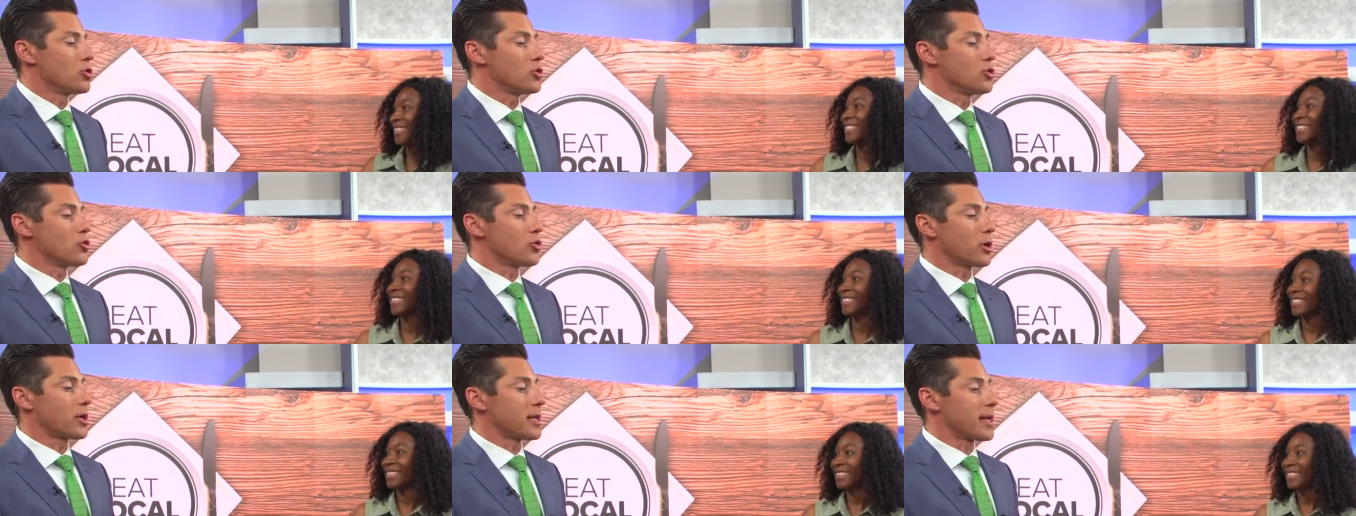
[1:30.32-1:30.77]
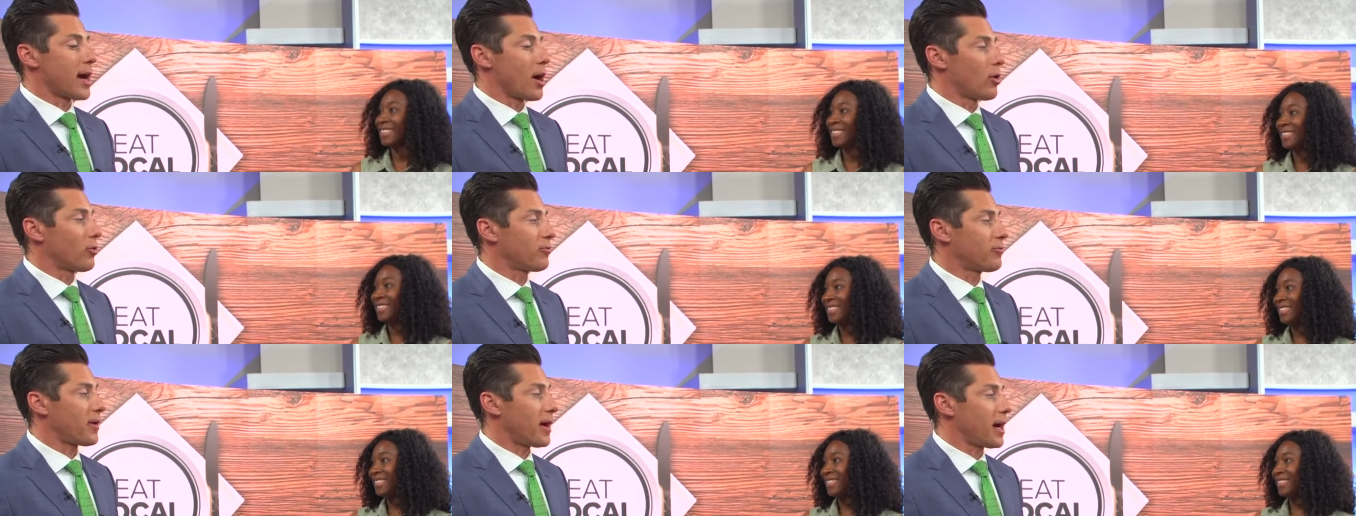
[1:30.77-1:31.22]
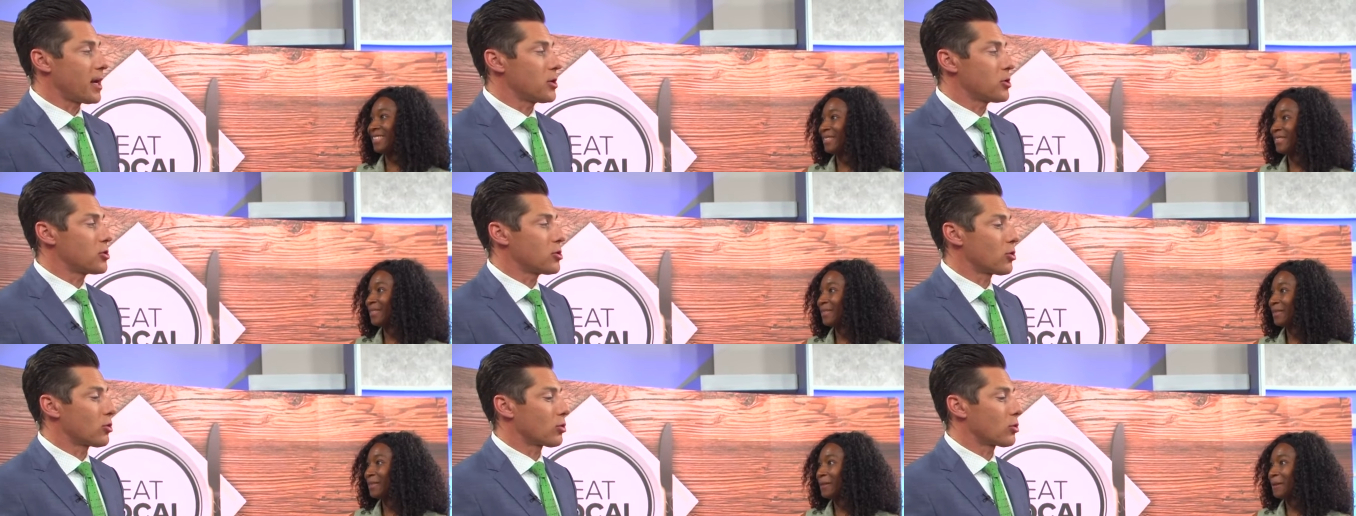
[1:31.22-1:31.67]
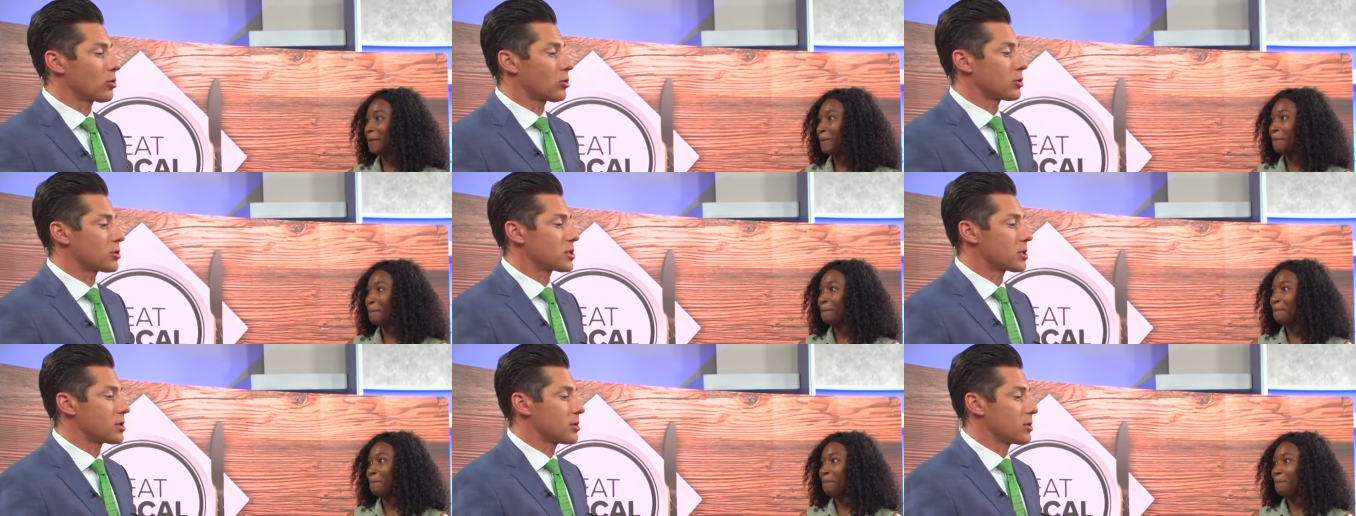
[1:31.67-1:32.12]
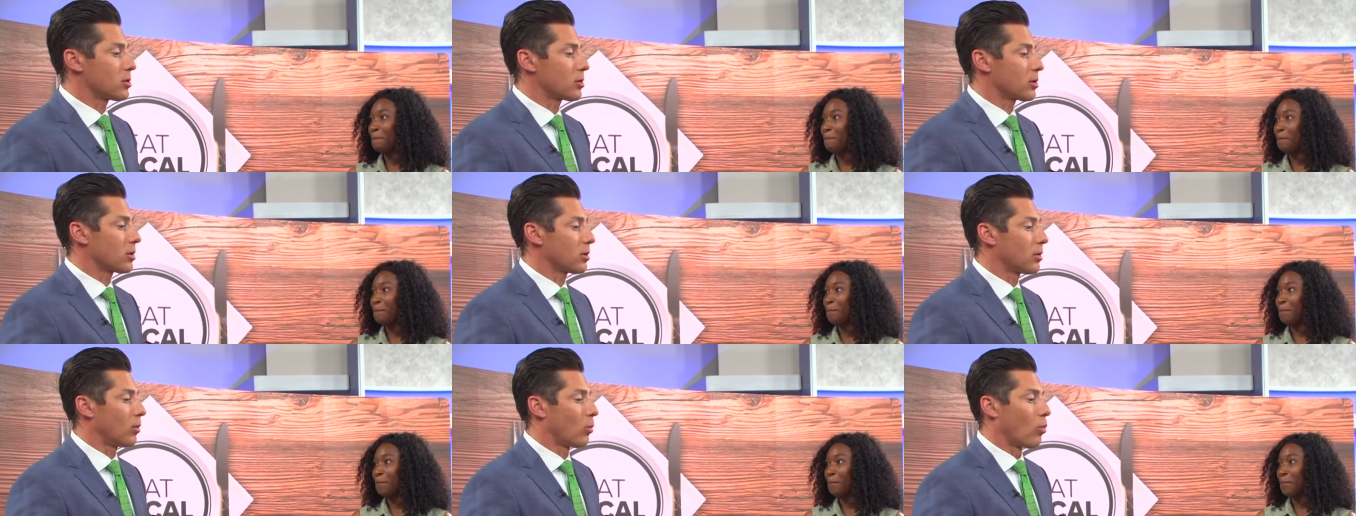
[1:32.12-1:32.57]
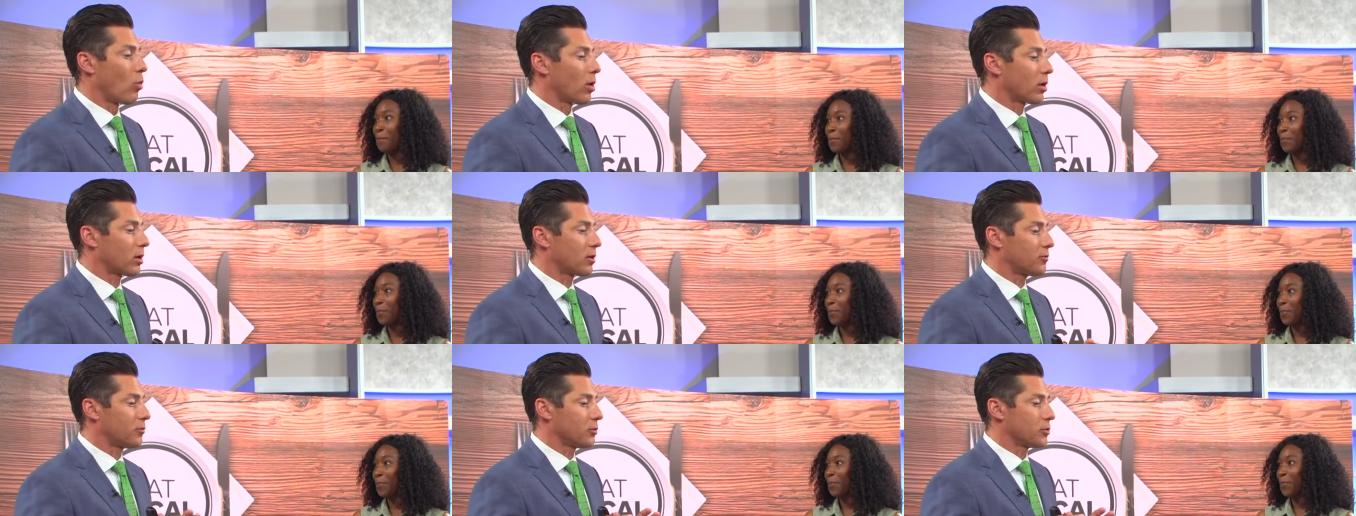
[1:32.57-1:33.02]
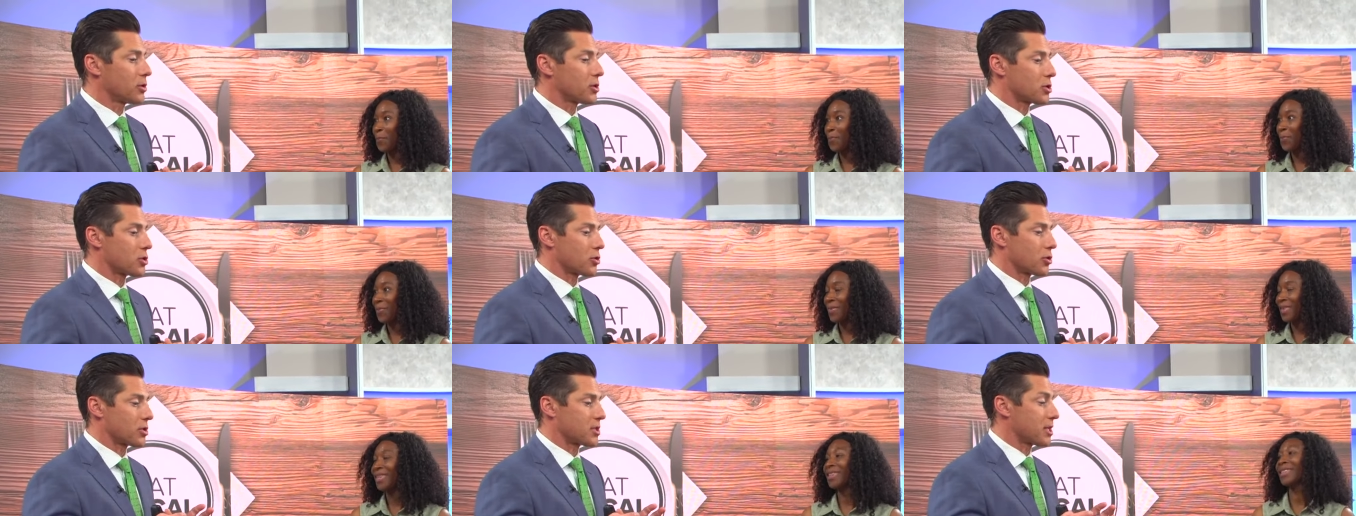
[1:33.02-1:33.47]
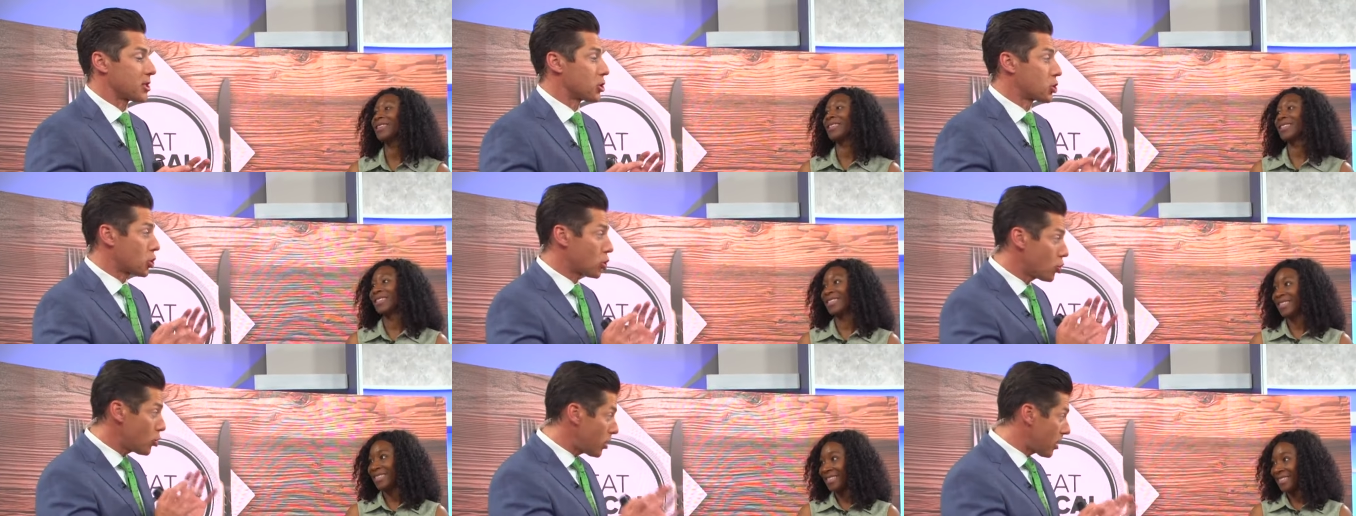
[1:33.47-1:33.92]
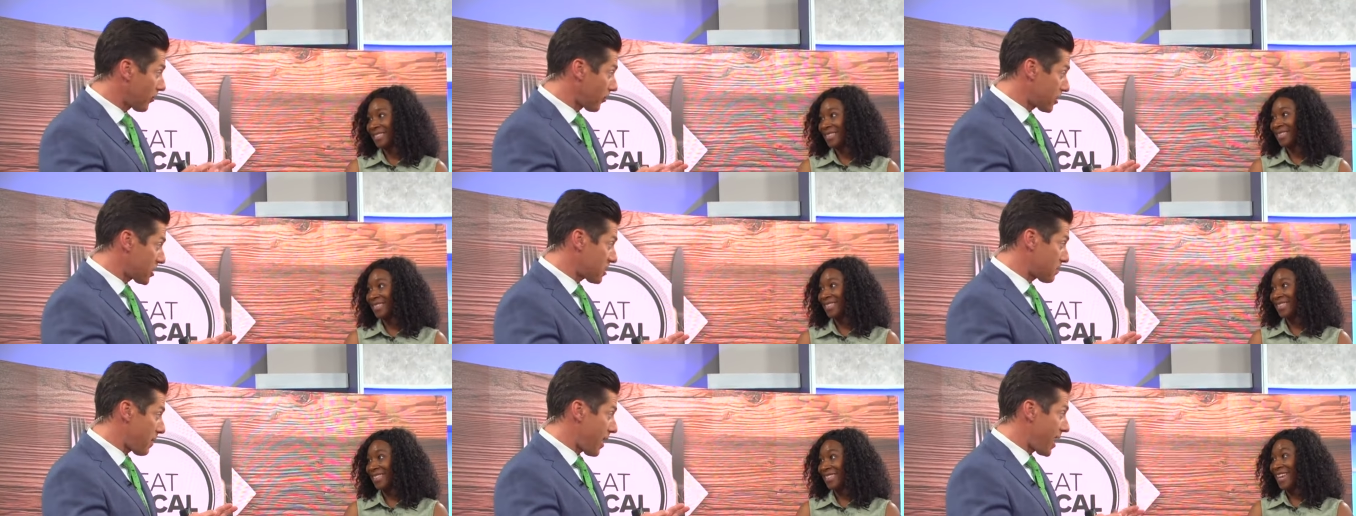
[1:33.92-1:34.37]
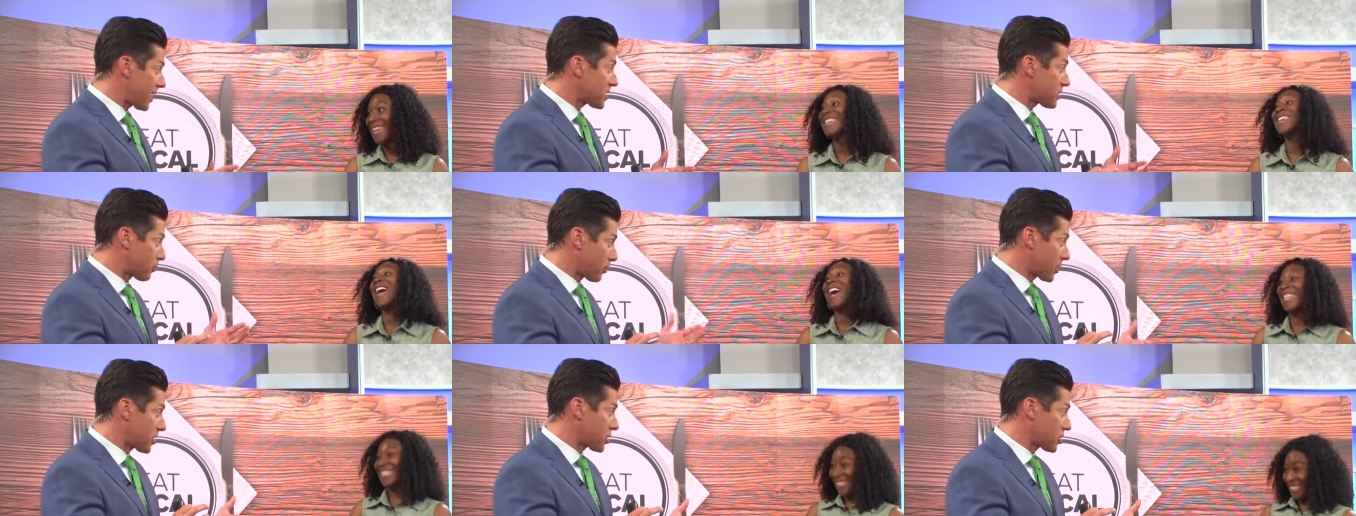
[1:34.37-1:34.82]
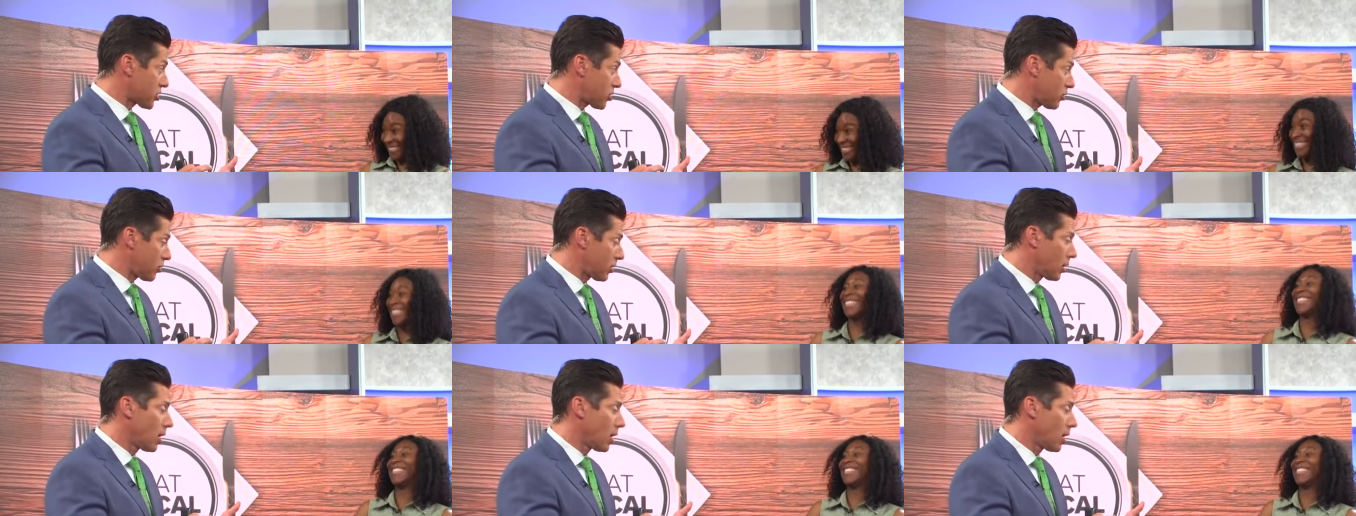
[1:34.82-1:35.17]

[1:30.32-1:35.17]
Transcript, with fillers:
Speaker 1: you can now find your your wonderful desserts in two different spots yes. pretty soon.